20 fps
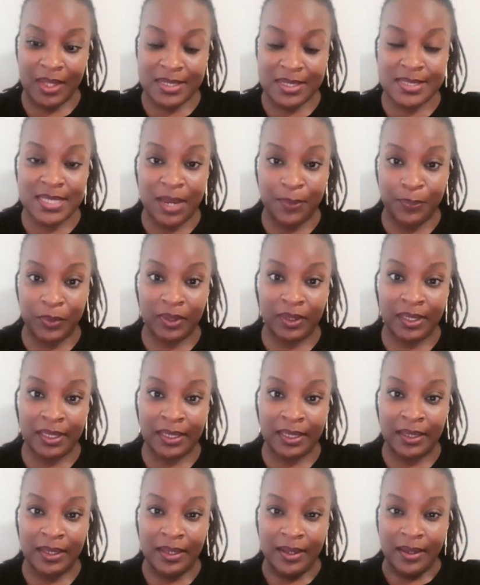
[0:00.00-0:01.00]

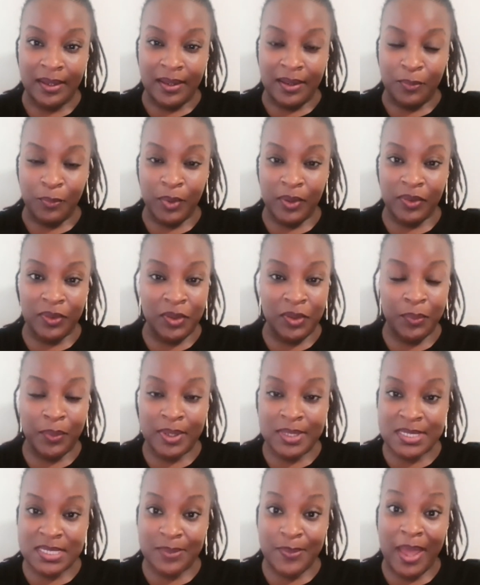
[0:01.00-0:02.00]
separately with you
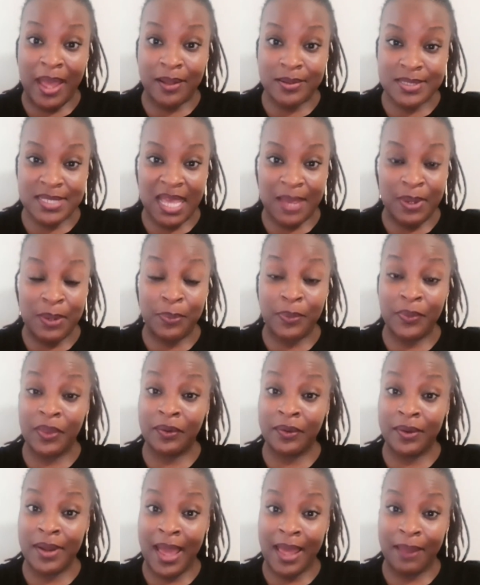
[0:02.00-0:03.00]
and some outside people
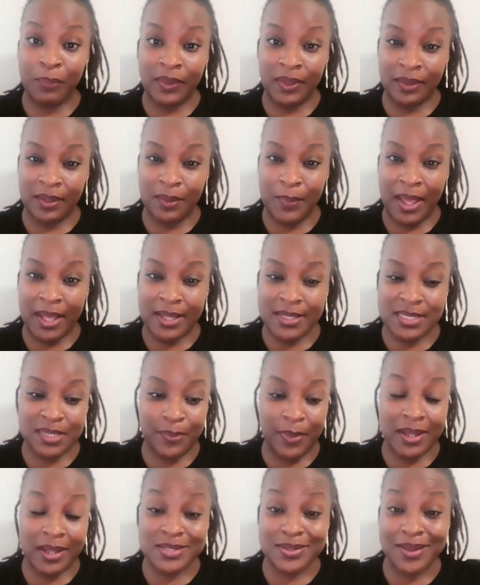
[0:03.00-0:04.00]
that are not within the
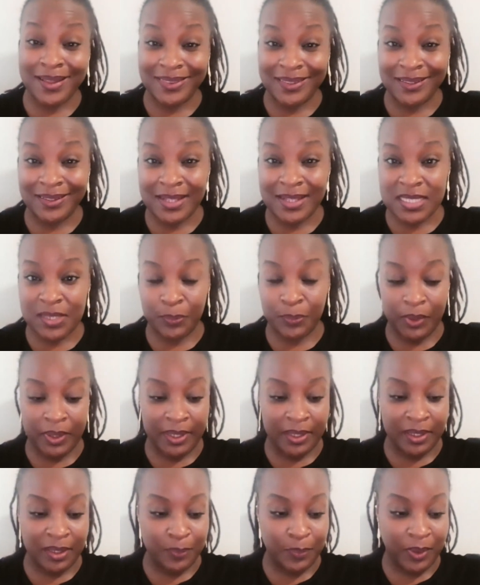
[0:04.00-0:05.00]
mastermind. So I think that's a
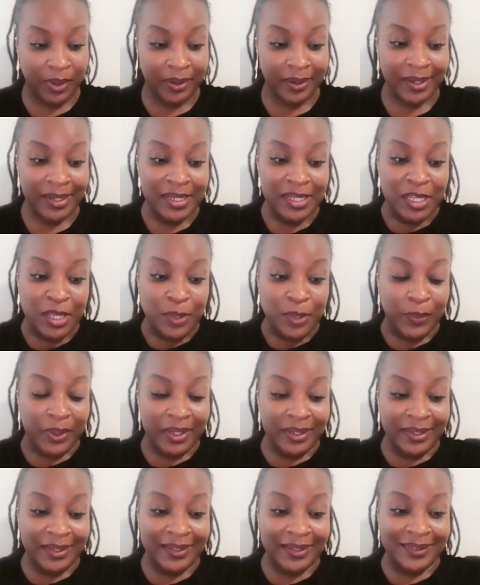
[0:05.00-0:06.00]
pretty good perk.
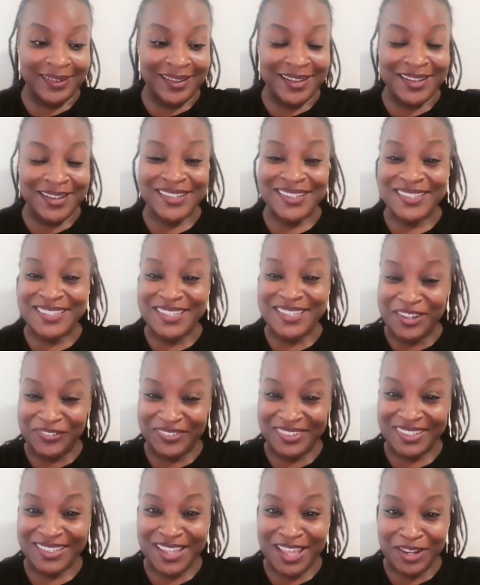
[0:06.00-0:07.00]
But again,
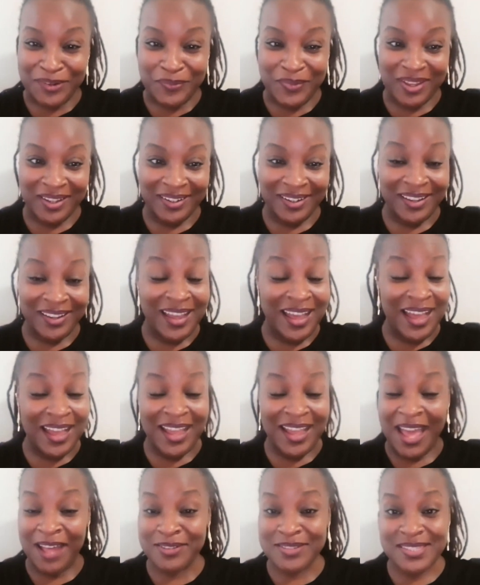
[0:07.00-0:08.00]
definitely a lot of money,
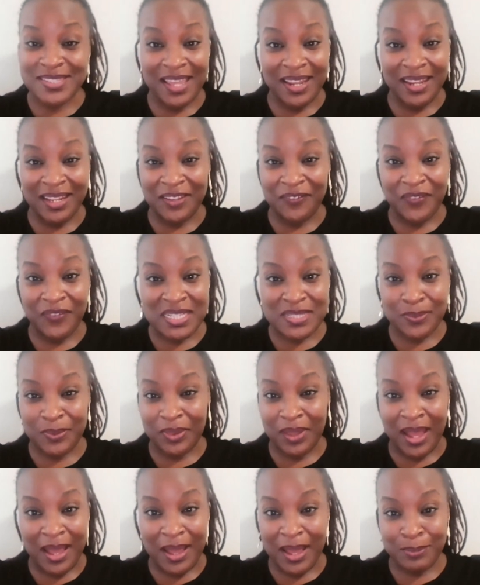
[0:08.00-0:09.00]
outstanding
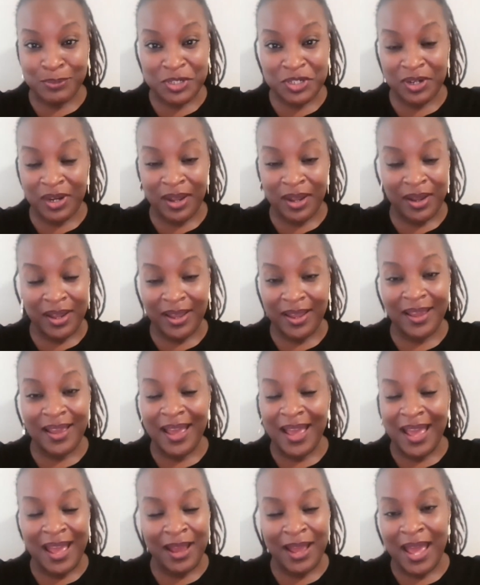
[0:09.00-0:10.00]
investment. I'm sure
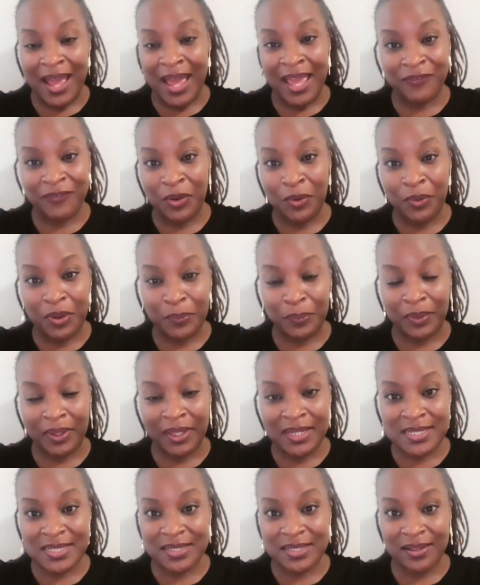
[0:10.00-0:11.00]
I have no
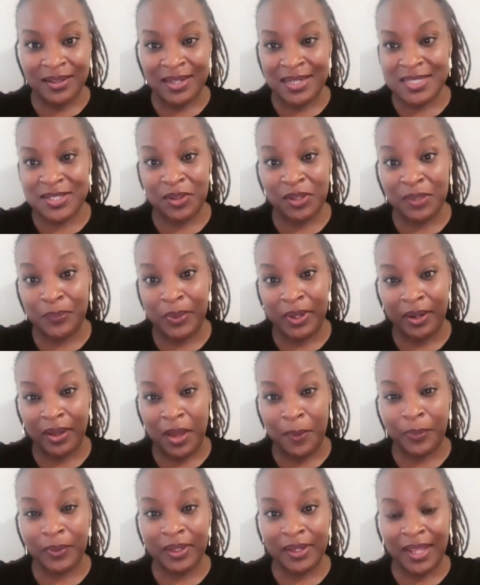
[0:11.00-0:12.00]
complaints, and it's only been a
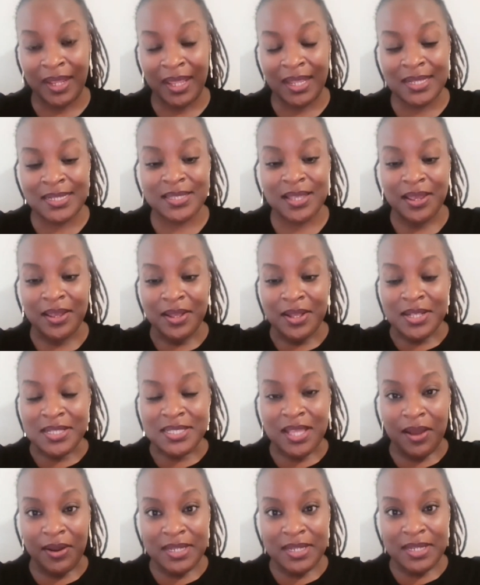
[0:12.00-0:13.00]
couple of days.
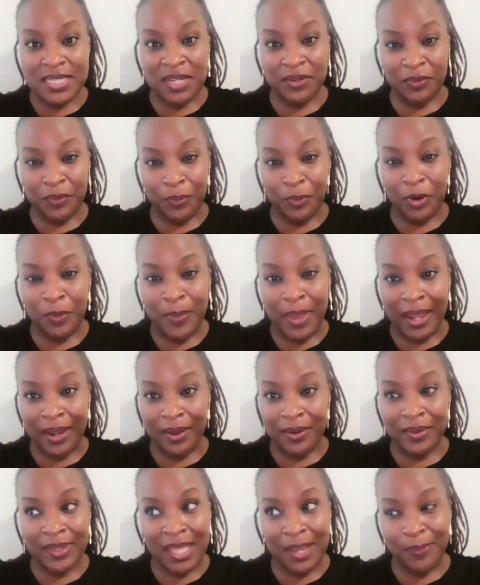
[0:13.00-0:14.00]
So I'll continue to report
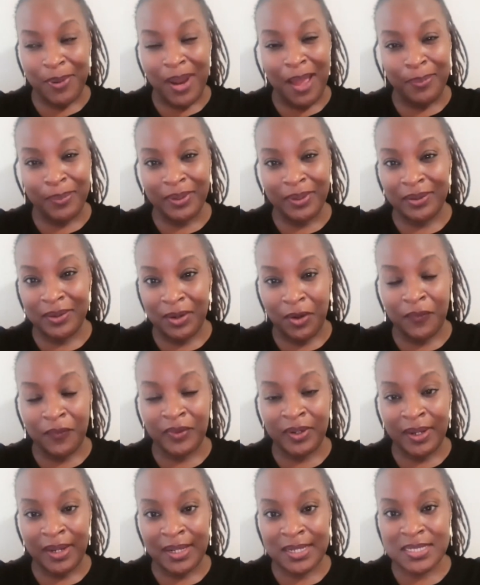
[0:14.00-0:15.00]
back on that probably,
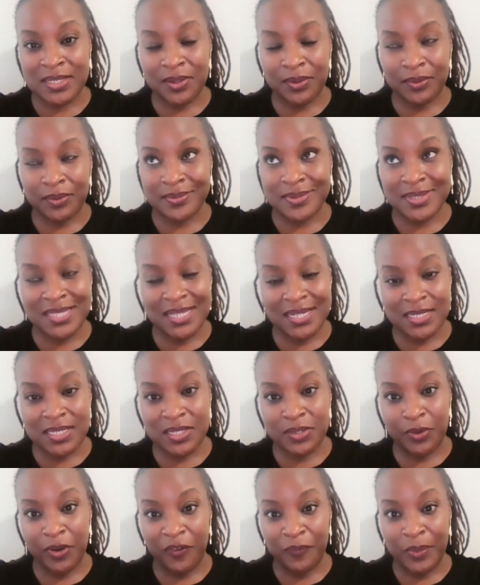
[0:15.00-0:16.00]
over the next 6
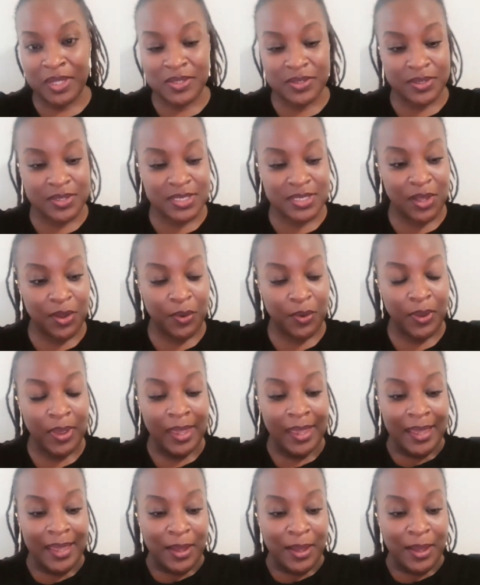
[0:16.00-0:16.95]
to 12 months or so.